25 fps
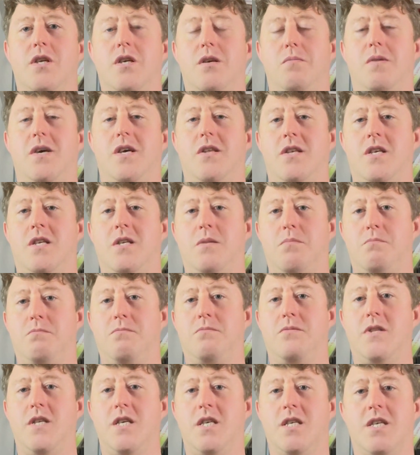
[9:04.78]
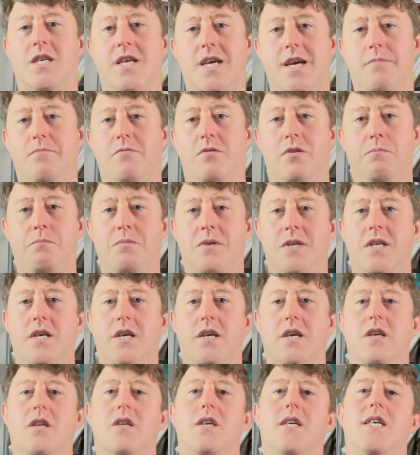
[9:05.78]
about this camera in
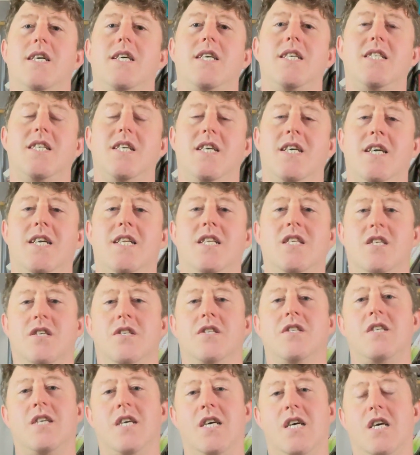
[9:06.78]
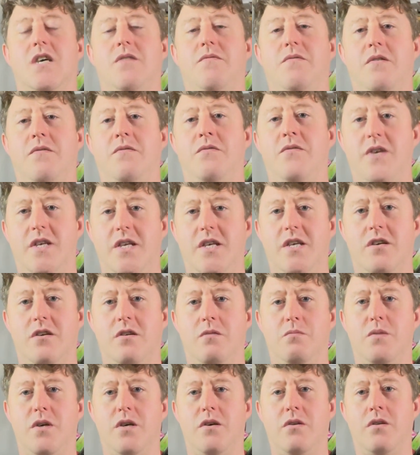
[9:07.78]
particular is it doesn't have video
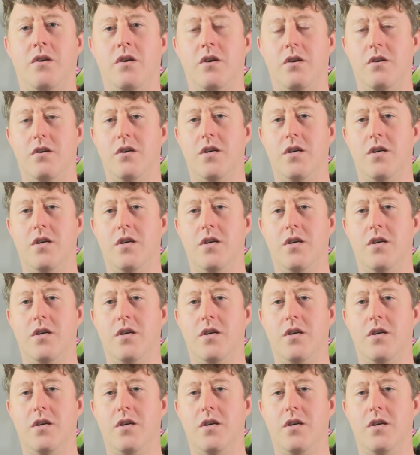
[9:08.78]
mode.